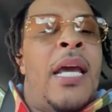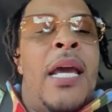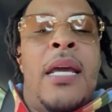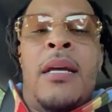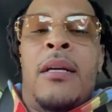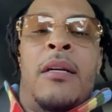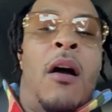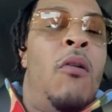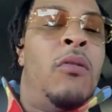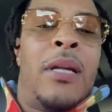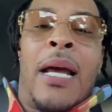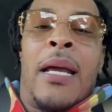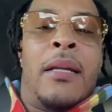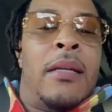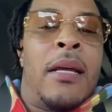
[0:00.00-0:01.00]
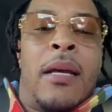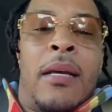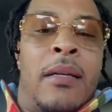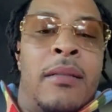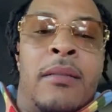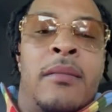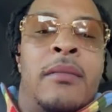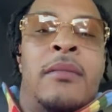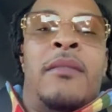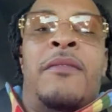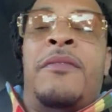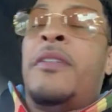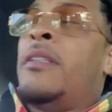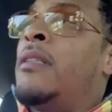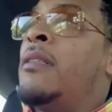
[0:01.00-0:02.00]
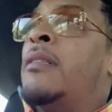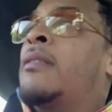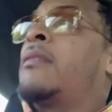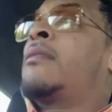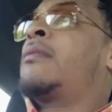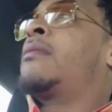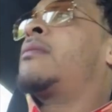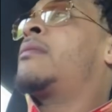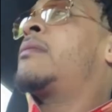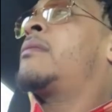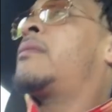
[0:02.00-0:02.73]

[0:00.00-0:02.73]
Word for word: can't go like that for us.